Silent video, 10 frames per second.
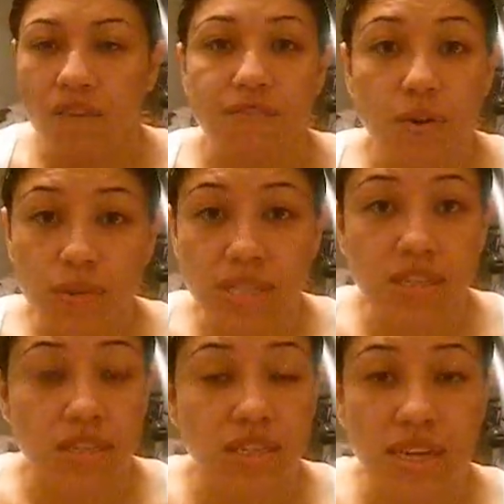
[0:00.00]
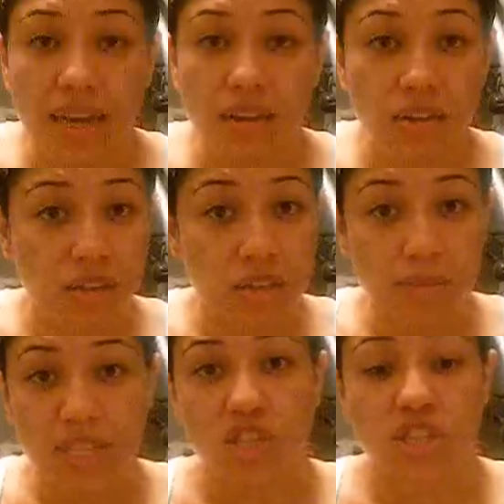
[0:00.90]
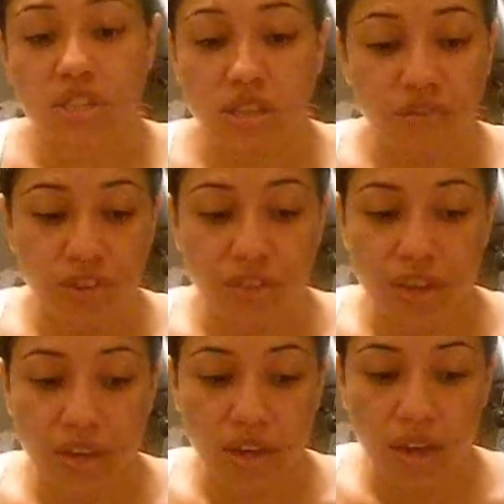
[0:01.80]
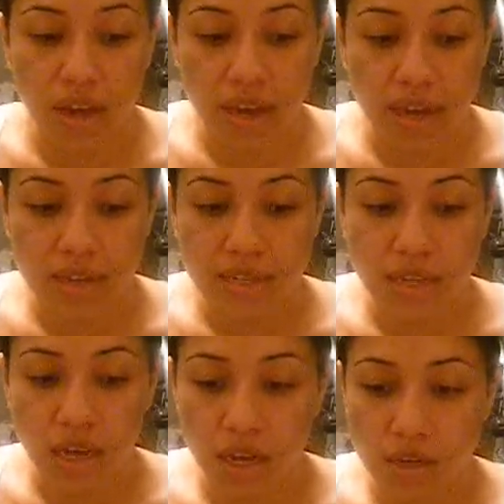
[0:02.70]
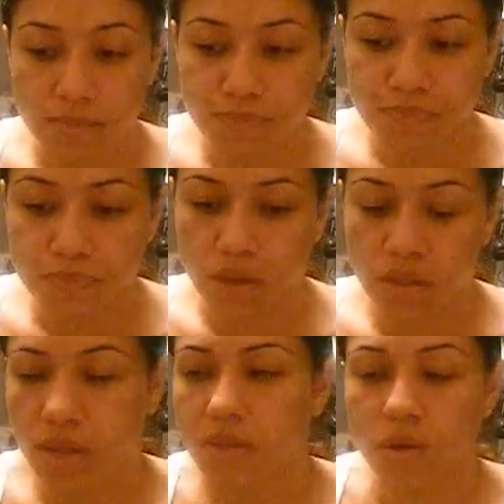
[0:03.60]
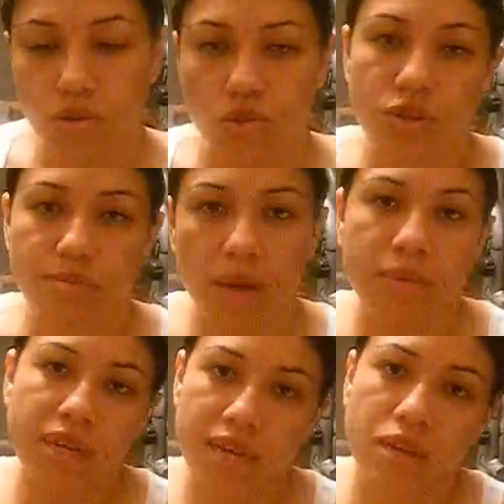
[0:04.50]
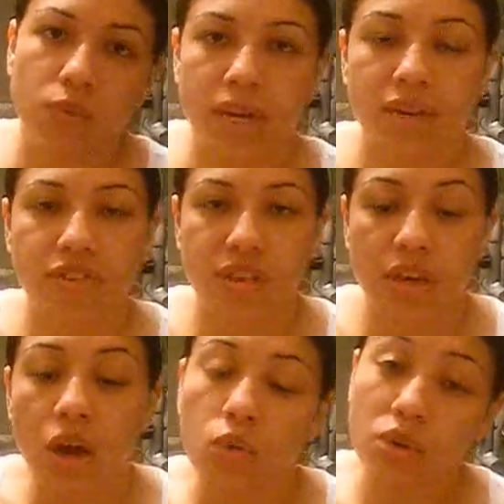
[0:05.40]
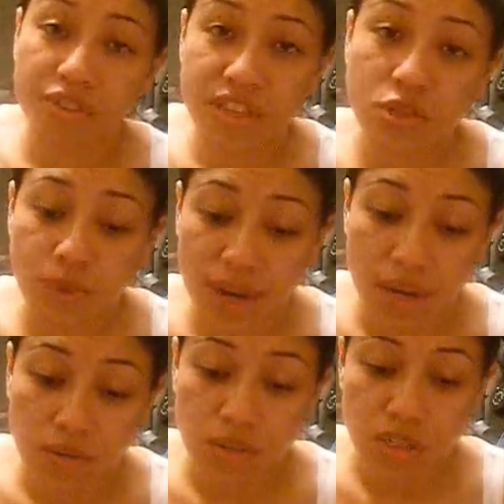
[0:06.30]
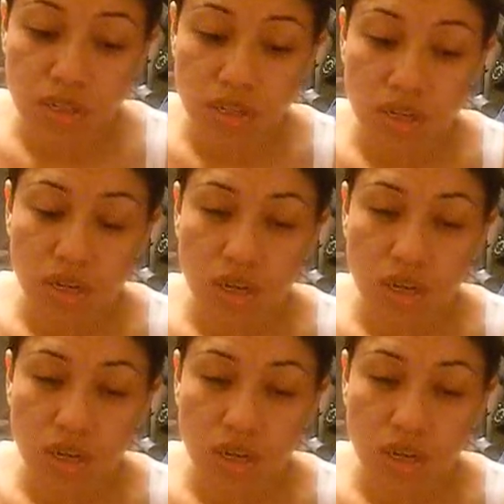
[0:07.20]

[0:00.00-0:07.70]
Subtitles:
I felt really good and I looked good in my jeans and everything. And then the whole story about me gaining weight and everything. Well, this round,